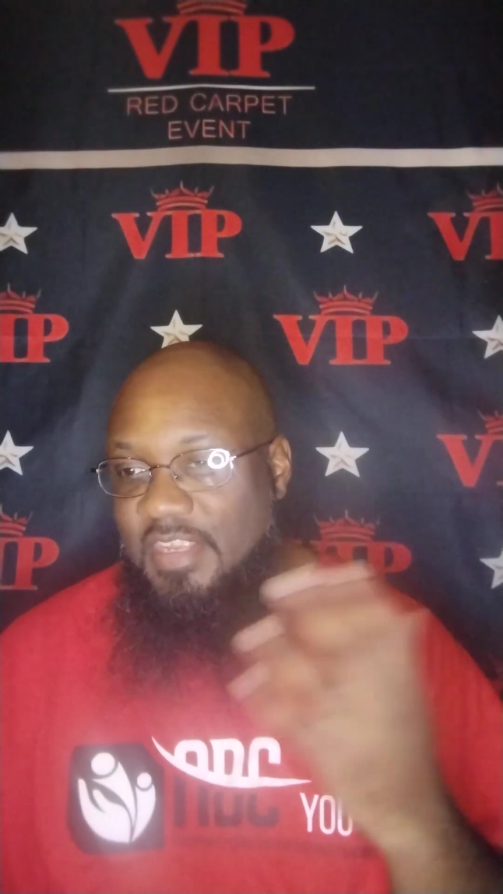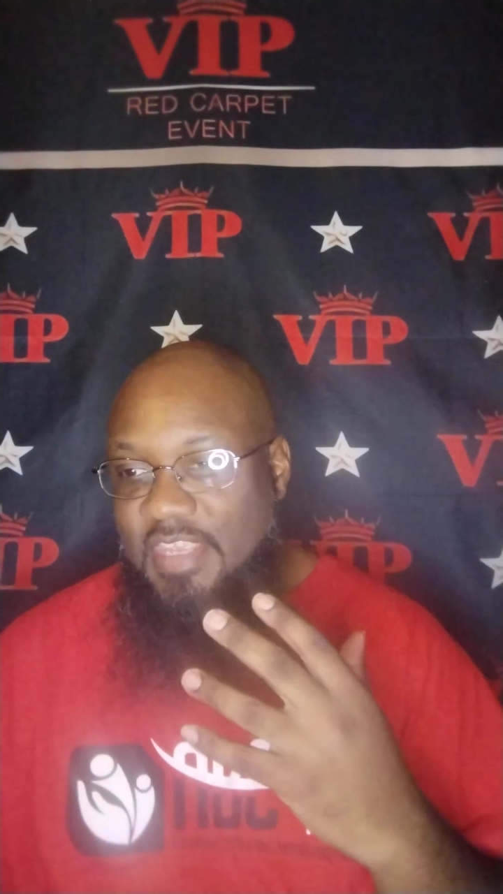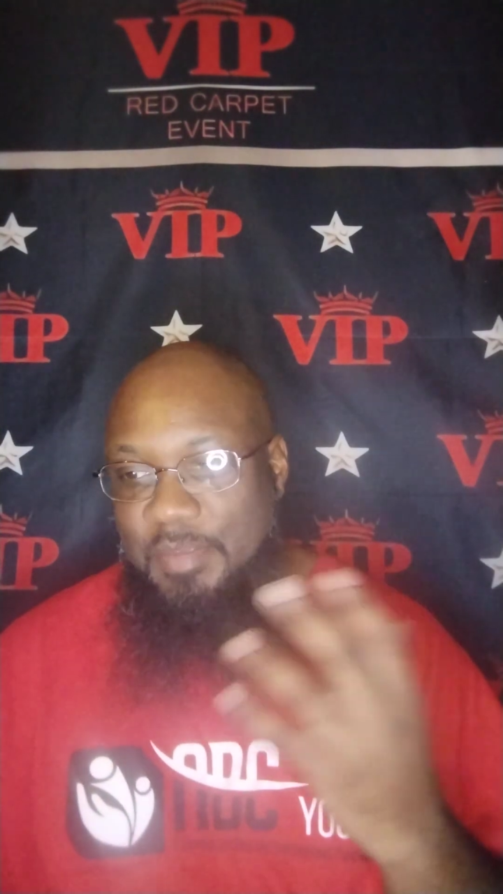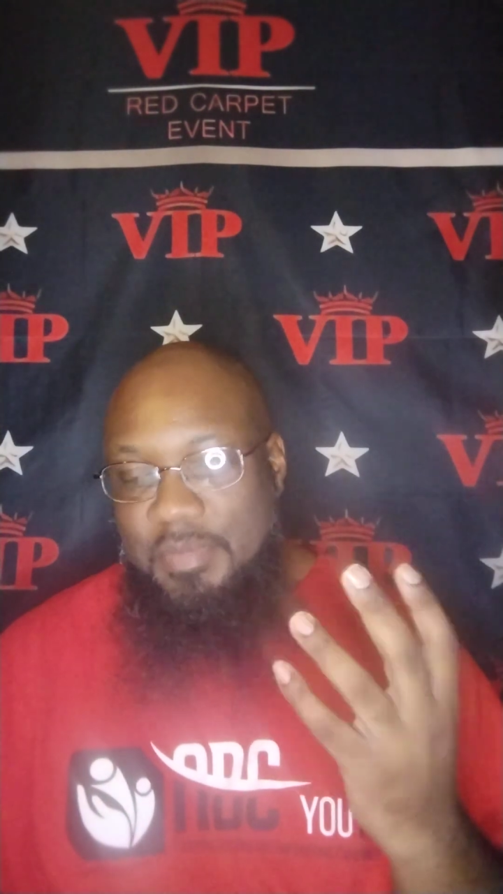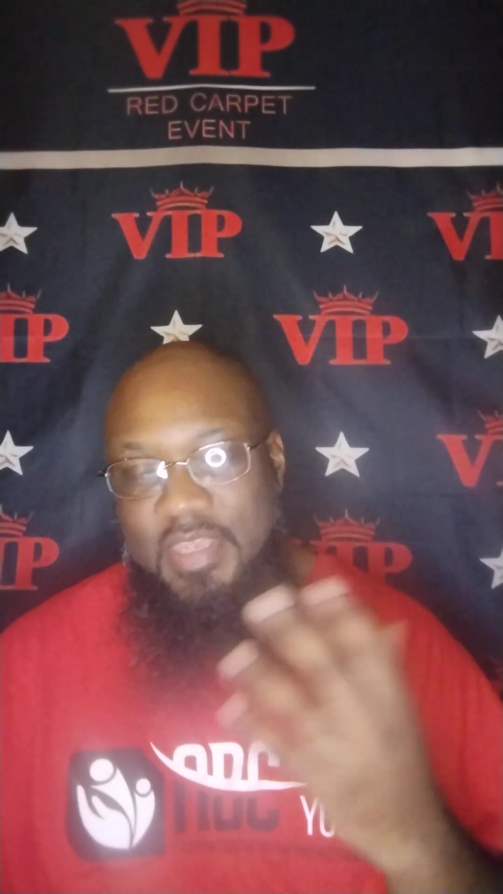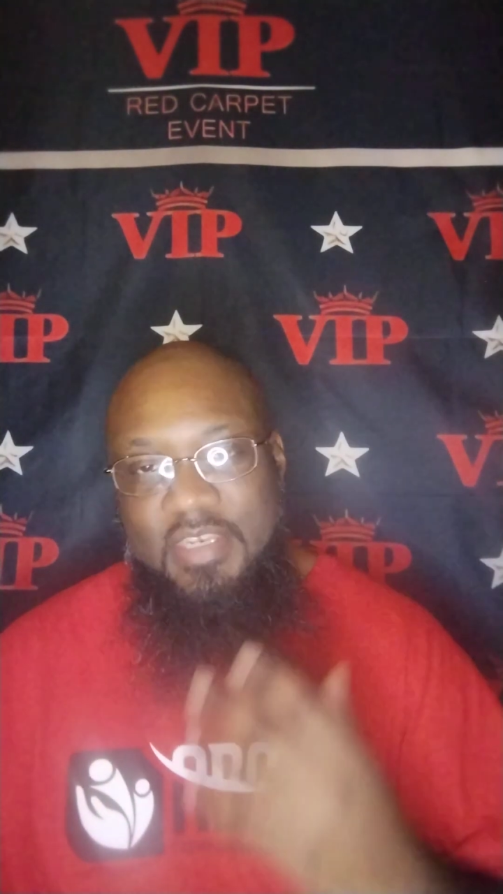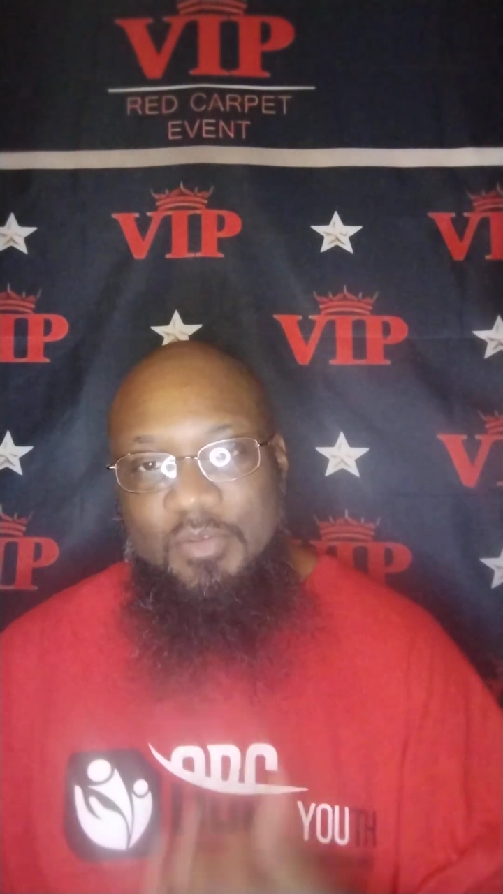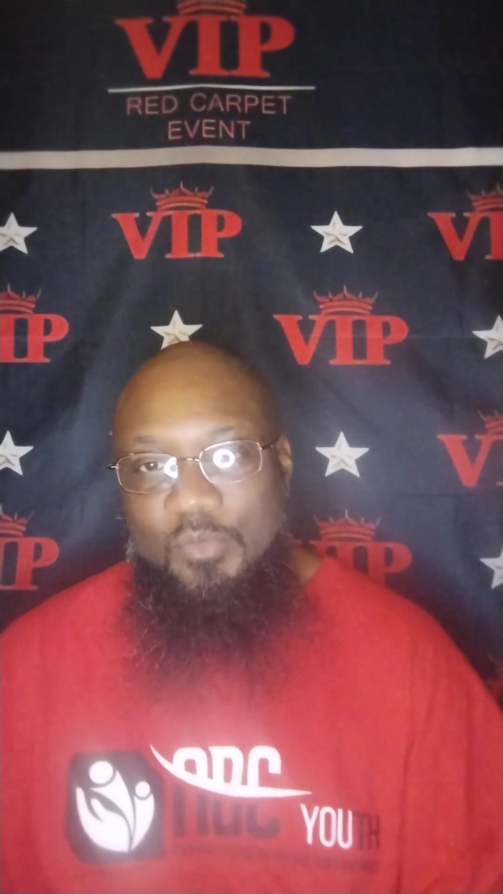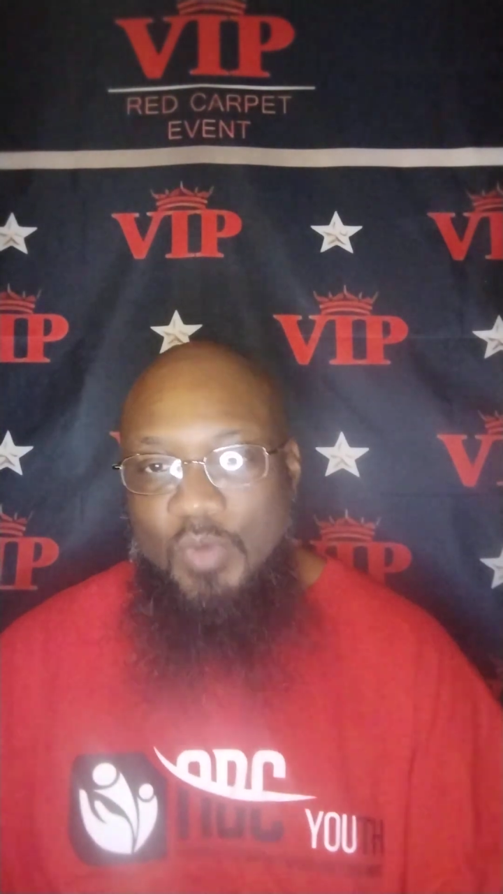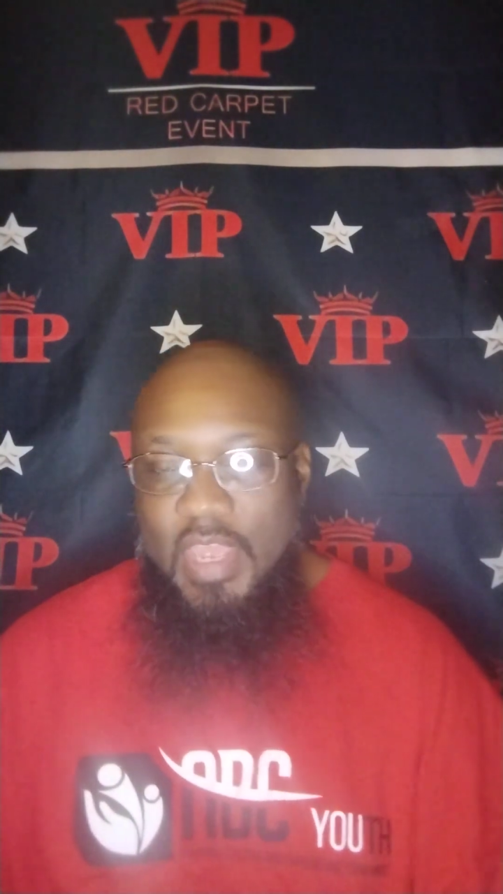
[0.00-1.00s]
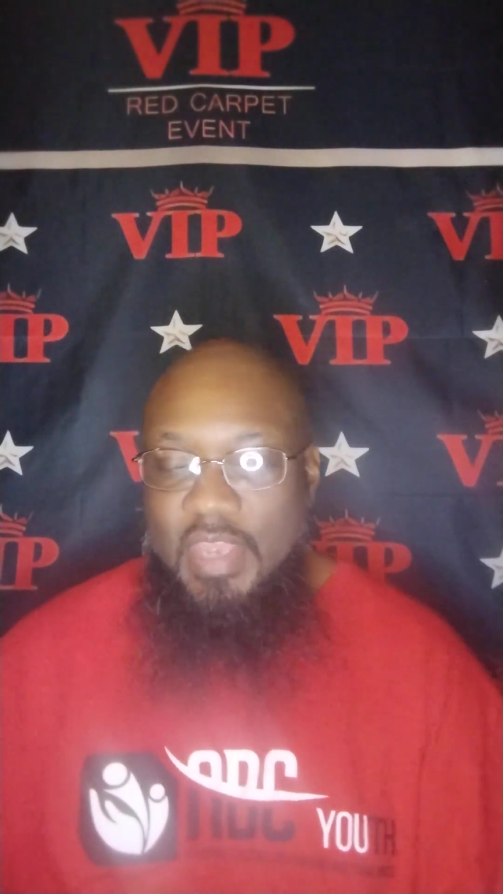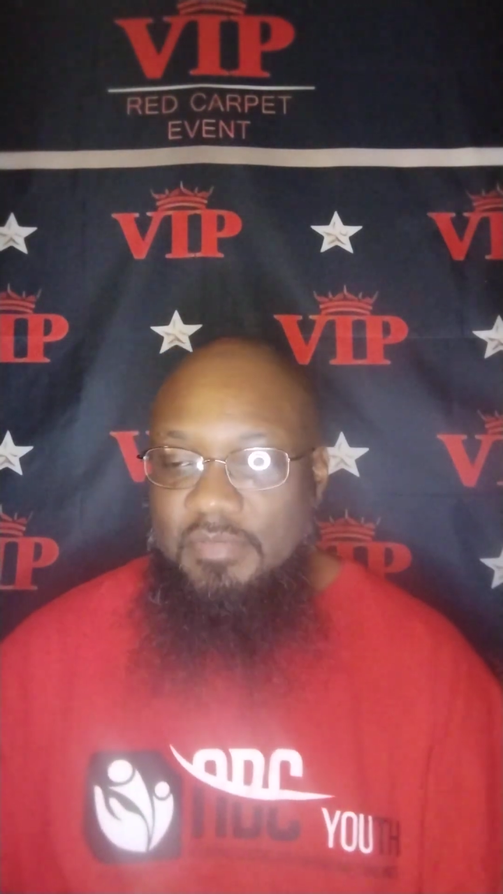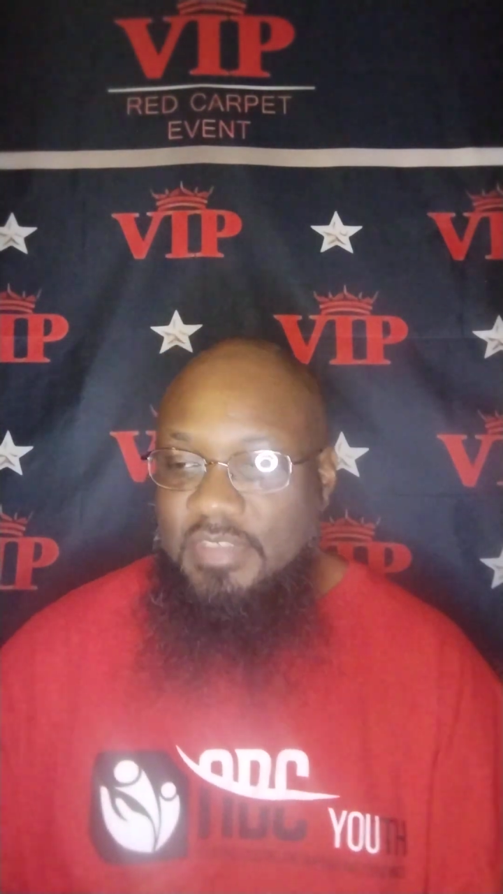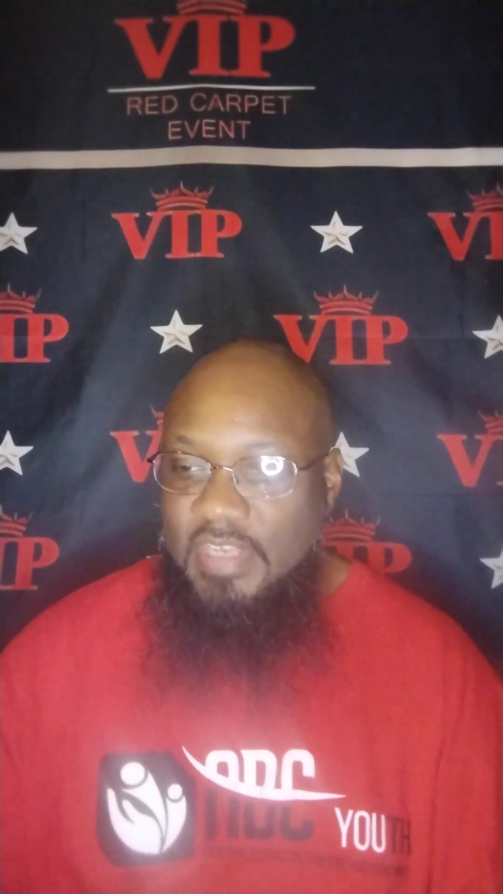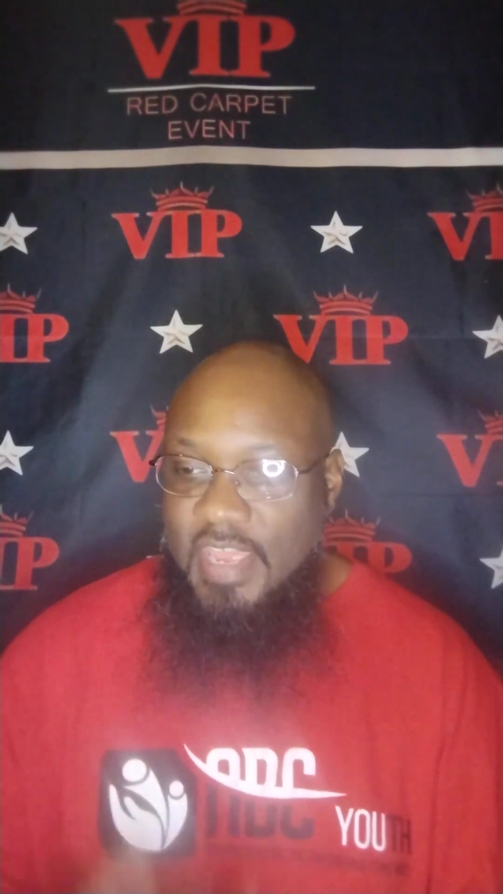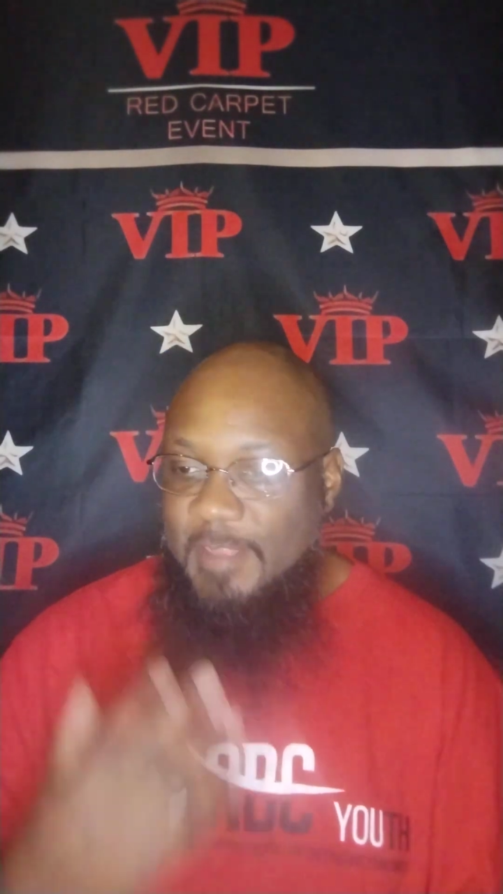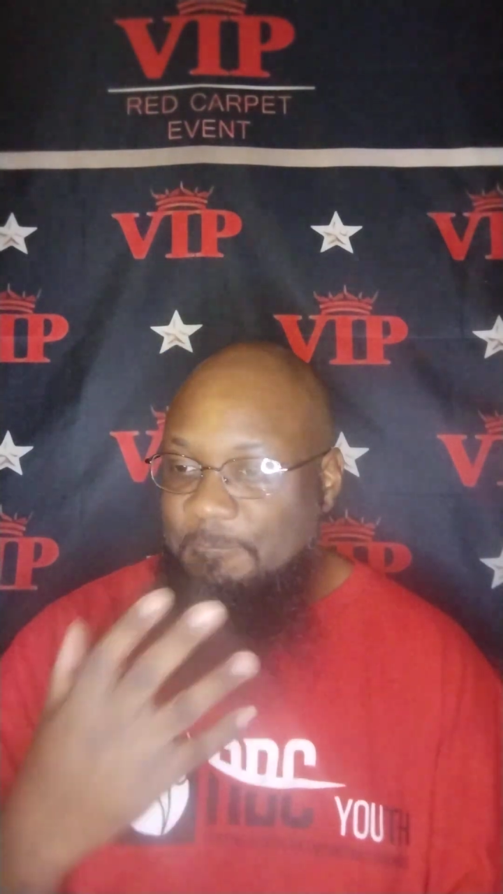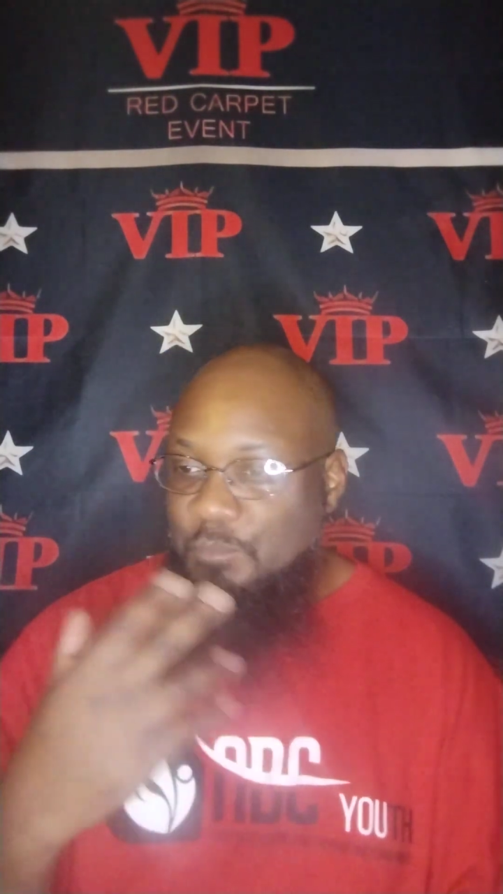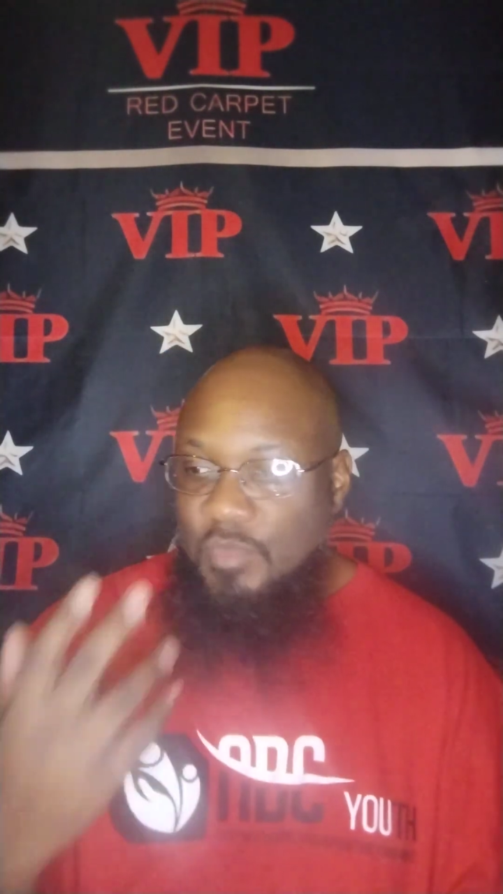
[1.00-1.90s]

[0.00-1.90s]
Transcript: keep getting the waves of that